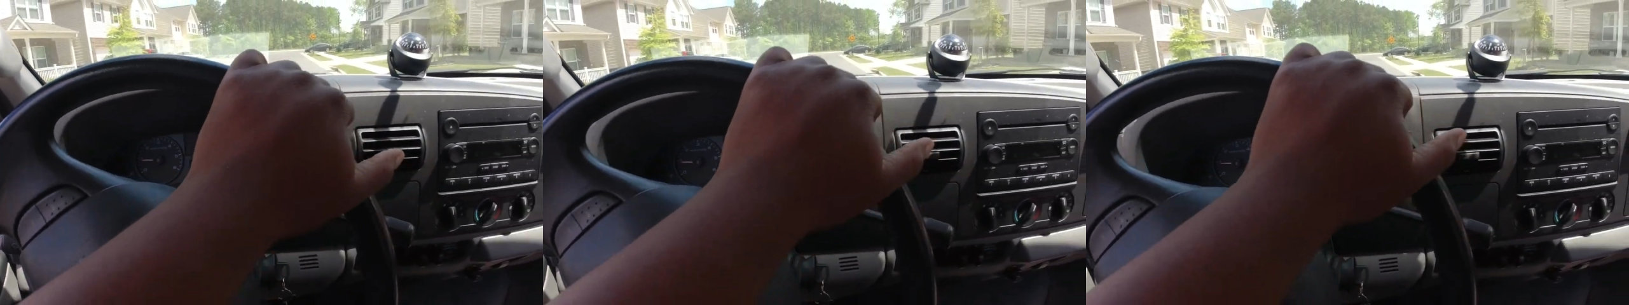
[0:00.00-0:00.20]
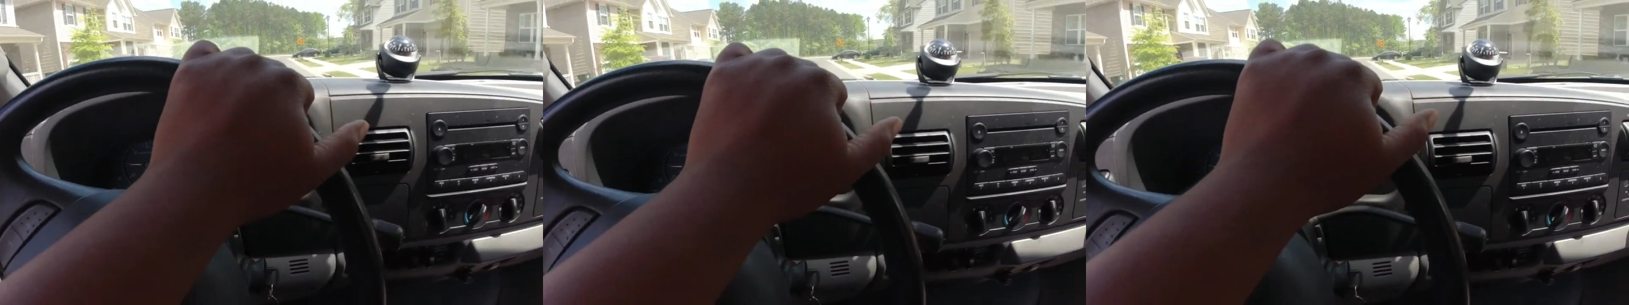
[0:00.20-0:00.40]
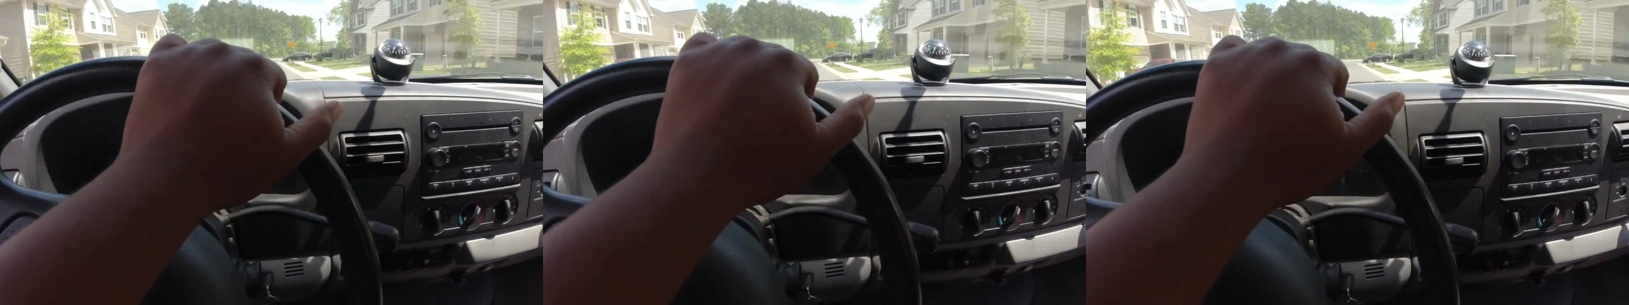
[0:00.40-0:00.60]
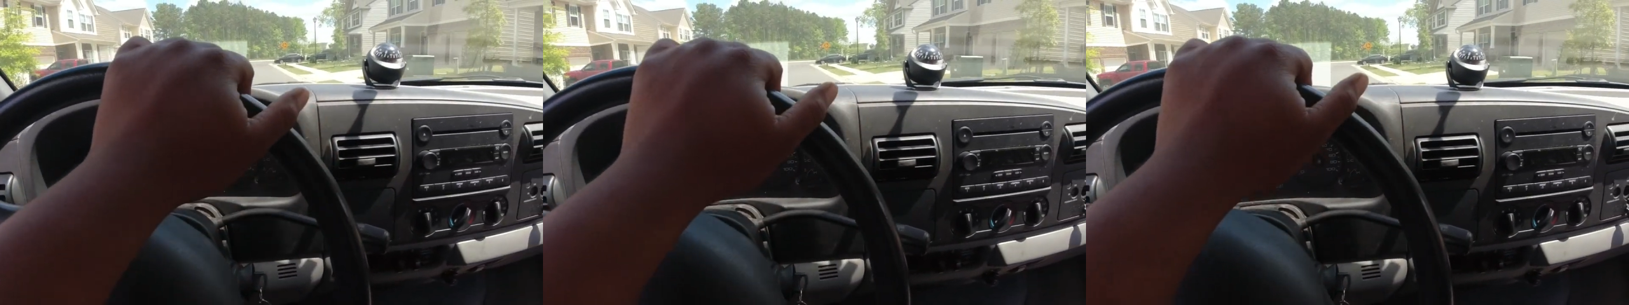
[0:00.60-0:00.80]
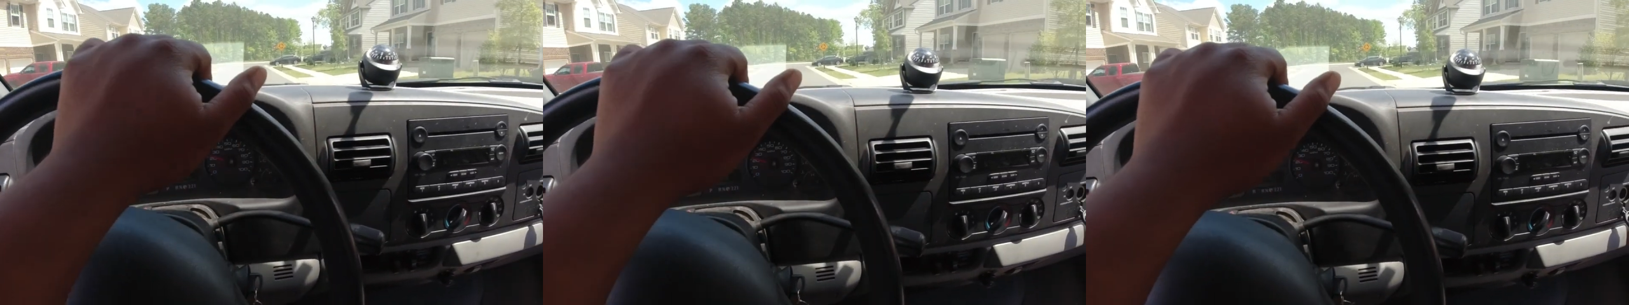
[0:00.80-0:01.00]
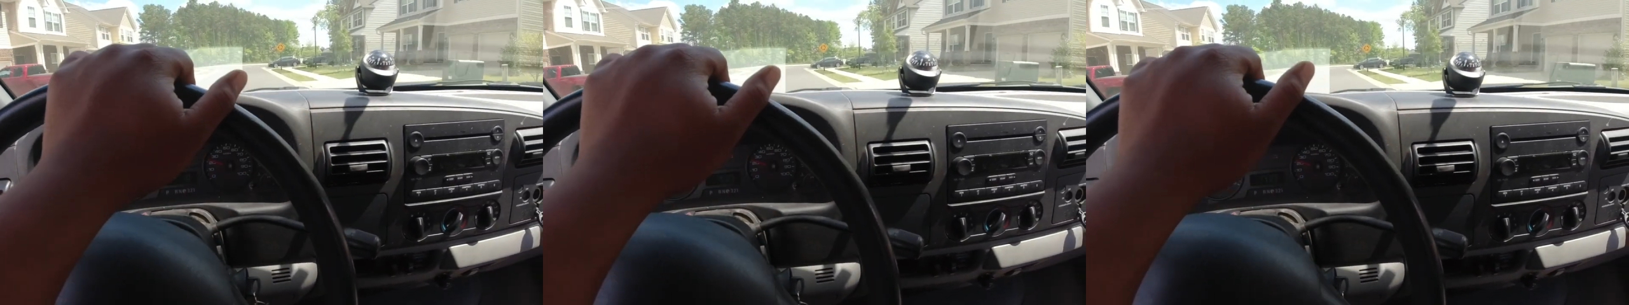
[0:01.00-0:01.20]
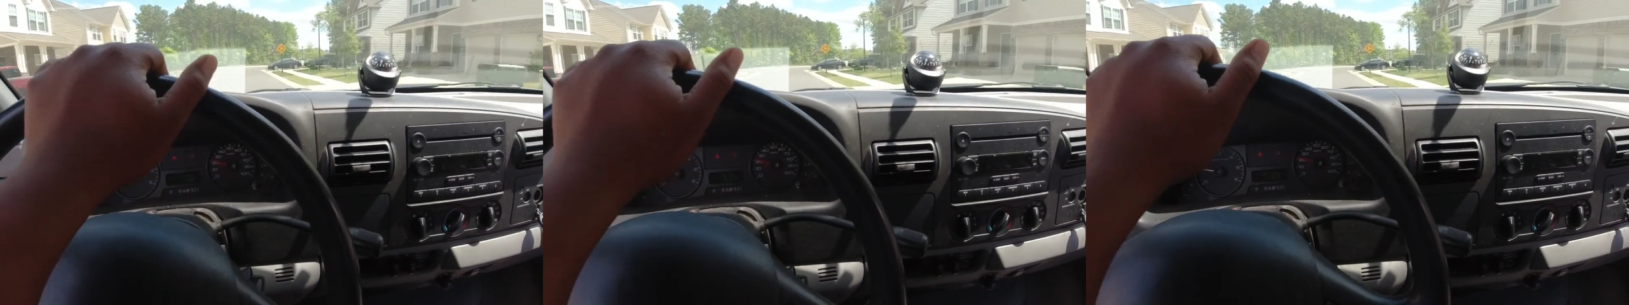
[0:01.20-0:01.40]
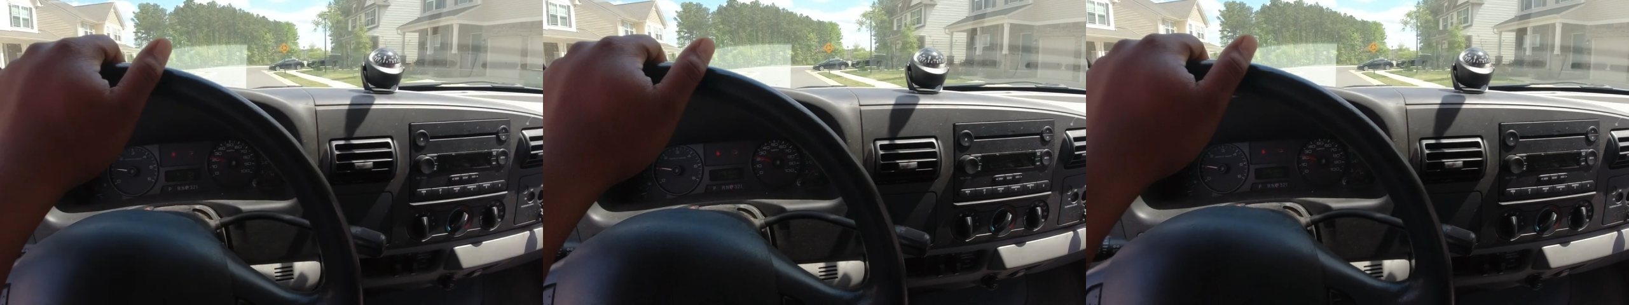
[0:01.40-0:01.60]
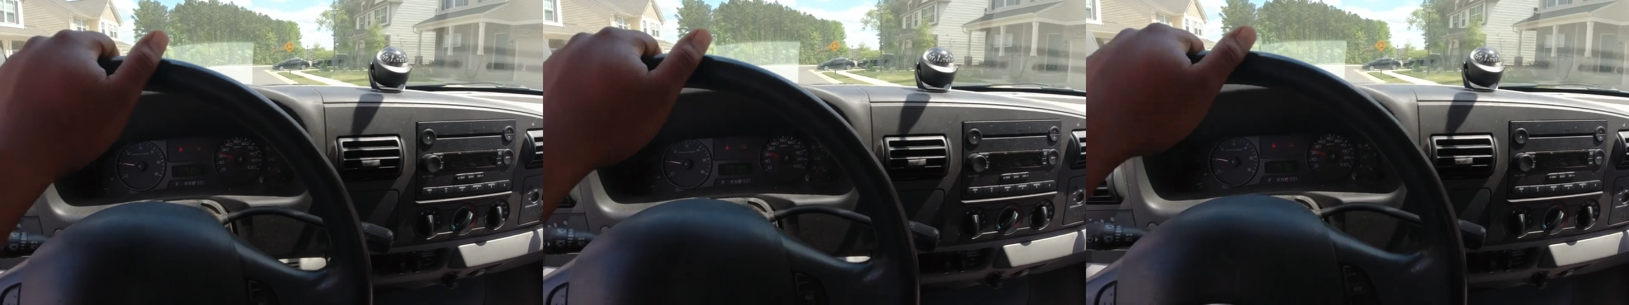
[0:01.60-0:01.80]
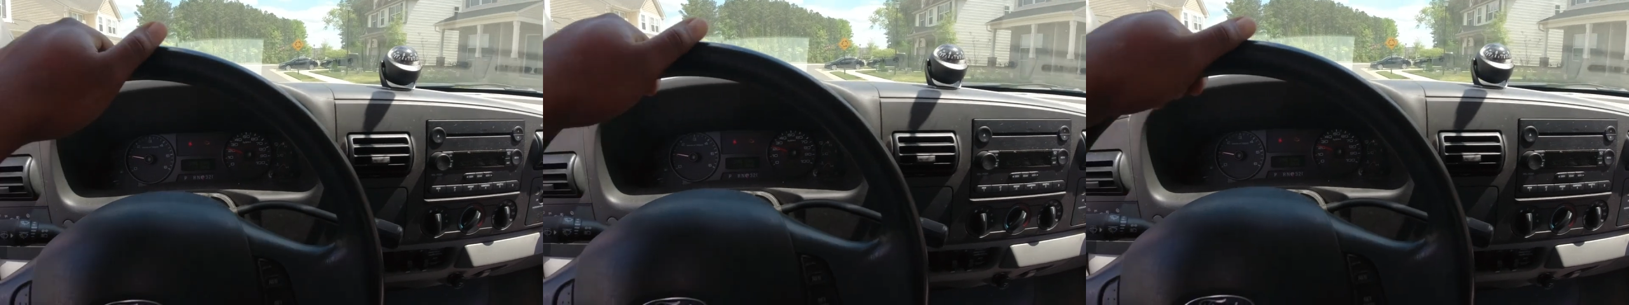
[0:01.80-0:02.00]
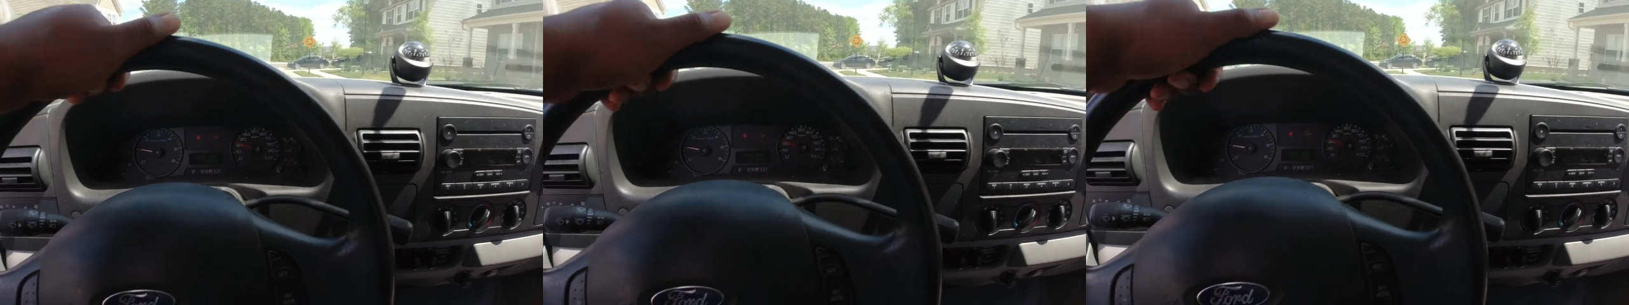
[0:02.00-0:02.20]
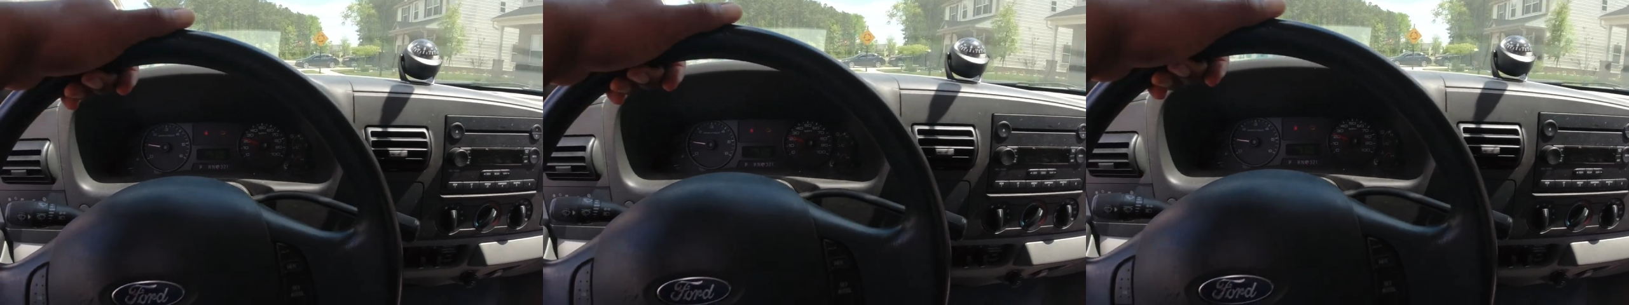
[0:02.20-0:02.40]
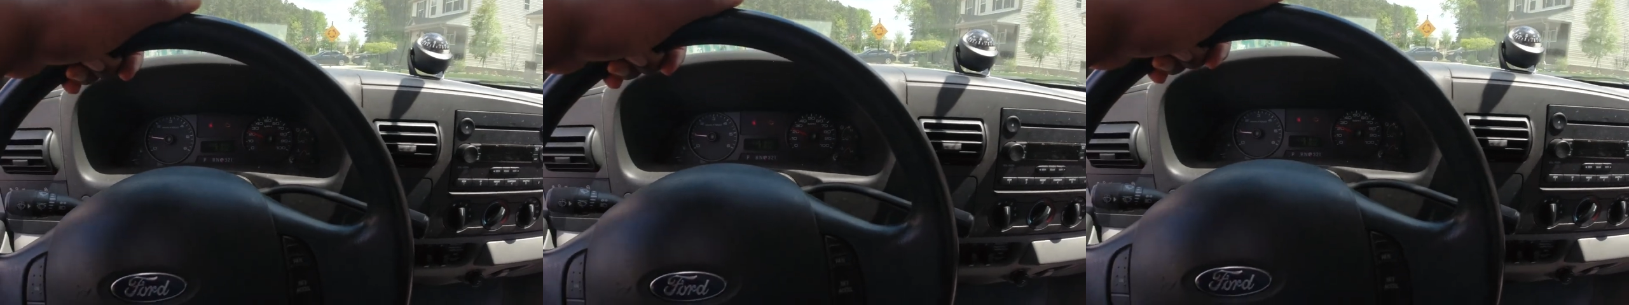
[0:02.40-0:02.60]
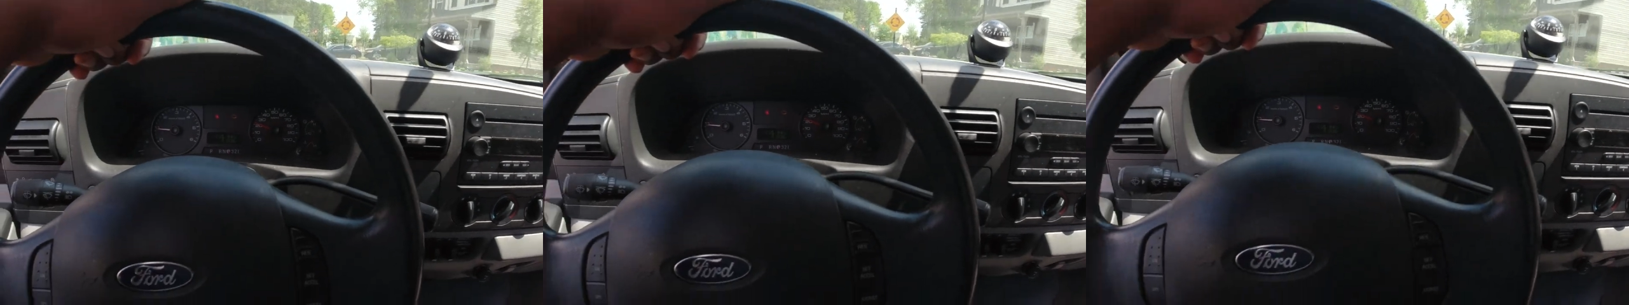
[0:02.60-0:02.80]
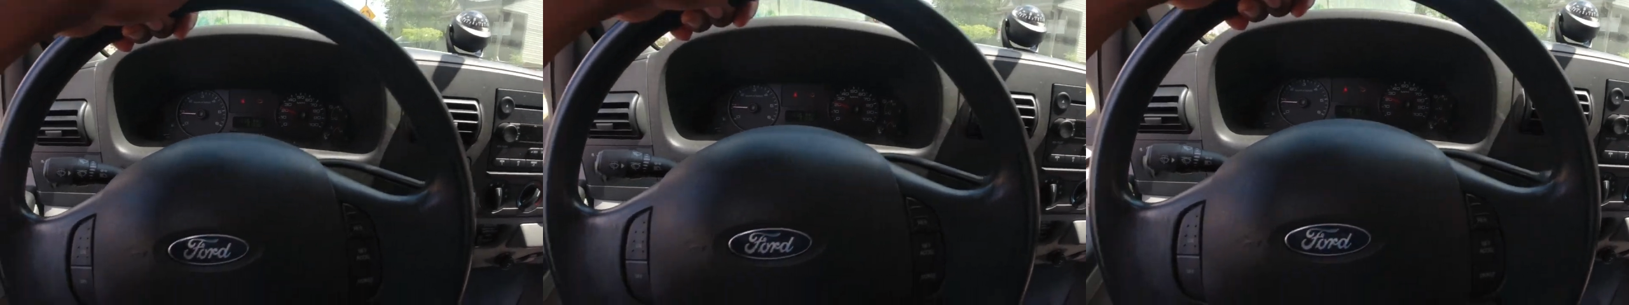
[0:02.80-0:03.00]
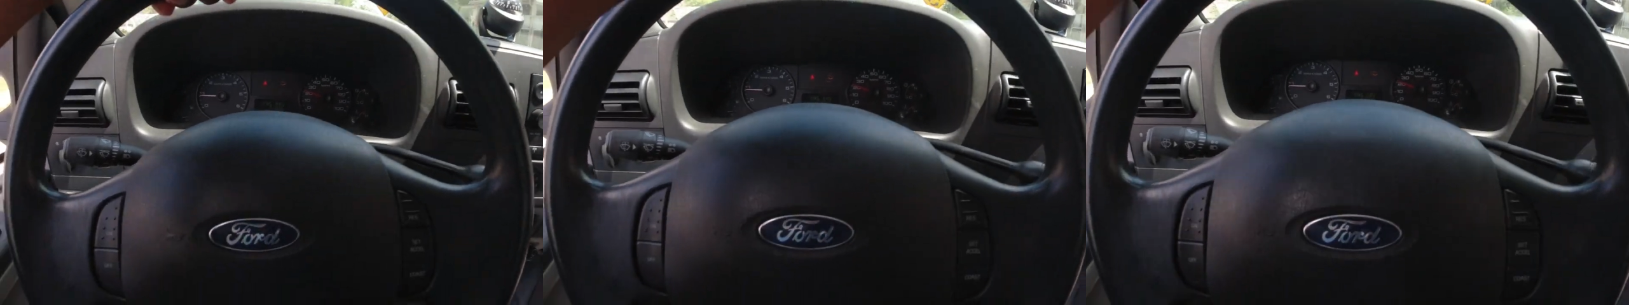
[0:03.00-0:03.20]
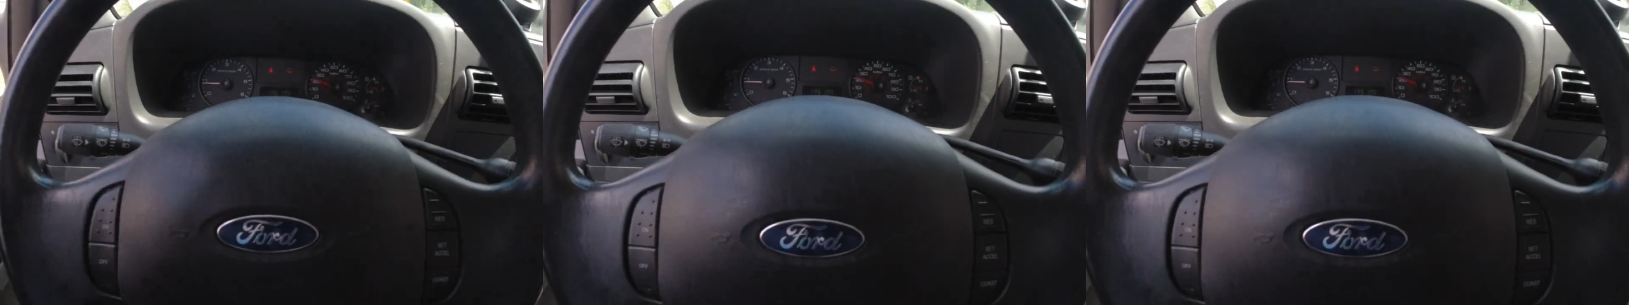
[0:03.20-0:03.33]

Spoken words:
[unreadable: no face in view]